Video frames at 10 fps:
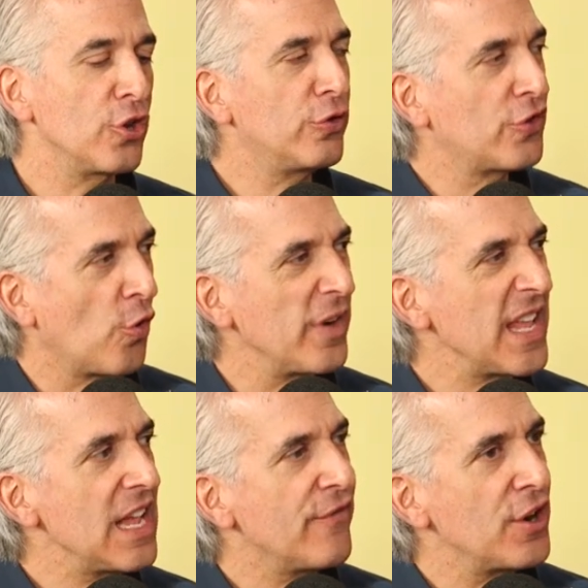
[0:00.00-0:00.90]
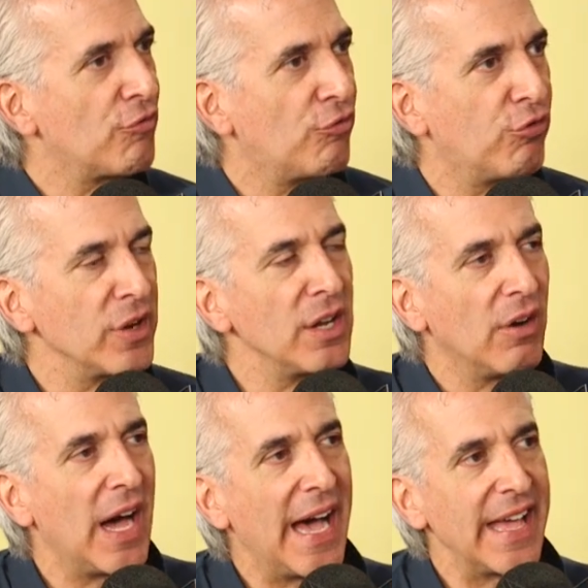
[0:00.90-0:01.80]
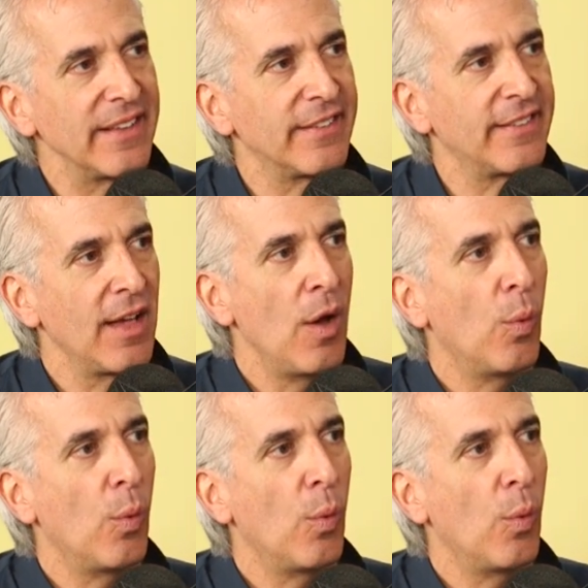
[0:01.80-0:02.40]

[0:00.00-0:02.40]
you don't even realize